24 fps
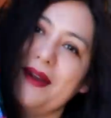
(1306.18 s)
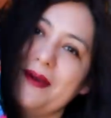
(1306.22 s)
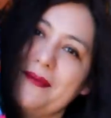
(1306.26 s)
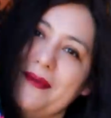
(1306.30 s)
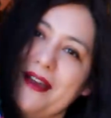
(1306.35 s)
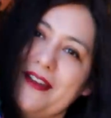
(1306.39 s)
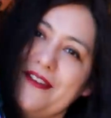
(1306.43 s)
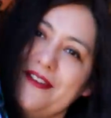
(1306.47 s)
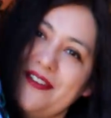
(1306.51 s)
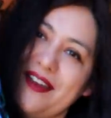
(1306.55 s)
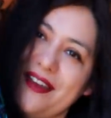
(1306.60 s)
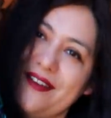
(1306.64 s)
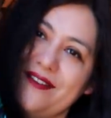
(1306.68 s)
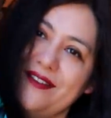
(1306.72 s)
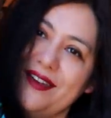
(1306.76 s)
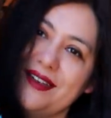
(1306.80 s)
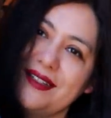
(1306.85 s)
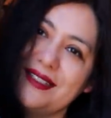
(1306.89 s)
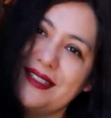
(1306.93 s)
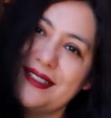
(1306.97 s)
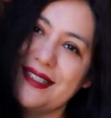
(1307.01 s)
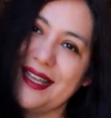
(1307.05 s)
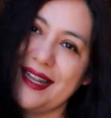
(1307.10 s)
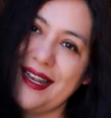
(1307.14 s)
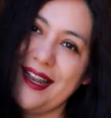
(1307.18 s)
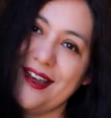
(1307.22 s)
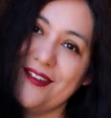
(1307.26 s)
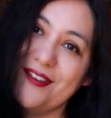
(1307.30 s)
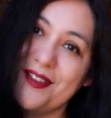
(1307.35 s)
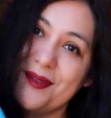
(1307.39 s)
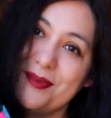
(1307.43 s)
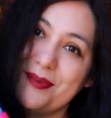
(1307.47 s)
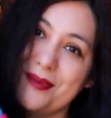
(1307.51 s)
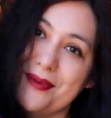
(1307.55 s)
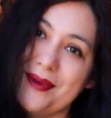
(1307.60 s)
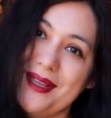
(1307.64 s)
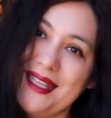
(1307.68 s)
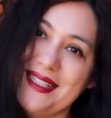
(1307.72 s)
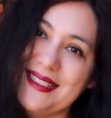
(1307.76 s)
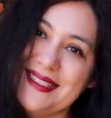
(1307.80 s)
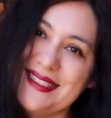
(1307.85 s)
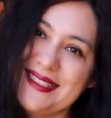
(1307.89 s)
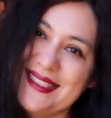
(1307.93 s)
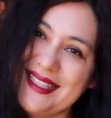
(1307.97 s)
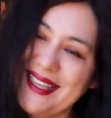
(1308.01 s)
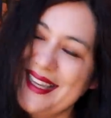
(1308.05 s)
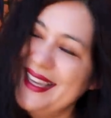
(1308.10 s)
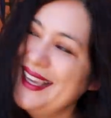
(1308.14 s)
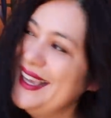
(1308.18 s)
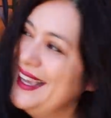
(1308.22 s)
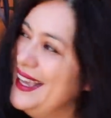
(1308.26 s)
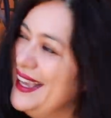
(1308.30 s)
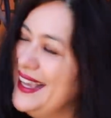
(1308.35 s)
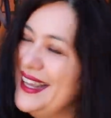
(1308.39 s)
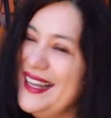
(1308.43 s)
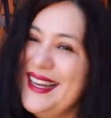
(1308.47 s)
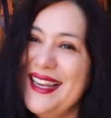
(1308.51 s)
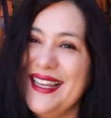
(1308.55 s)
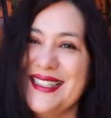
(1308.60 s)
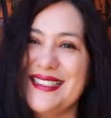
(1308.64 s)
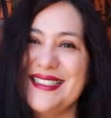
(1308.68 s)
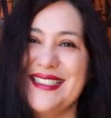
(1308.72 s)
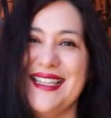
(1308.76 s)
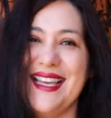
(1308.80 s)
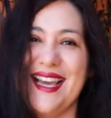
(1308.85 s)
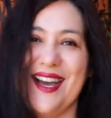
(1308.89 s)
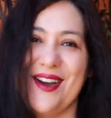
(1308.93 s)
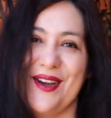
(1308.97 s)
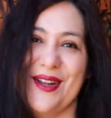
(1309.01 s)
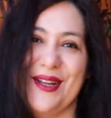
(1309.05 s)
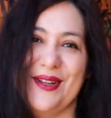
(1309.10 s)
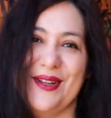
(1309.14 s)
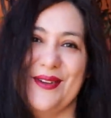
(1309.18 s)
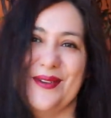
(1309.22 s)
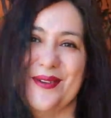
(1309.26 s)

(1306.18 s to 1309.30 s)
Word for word: one of my favorites. I love the print. Let's see how it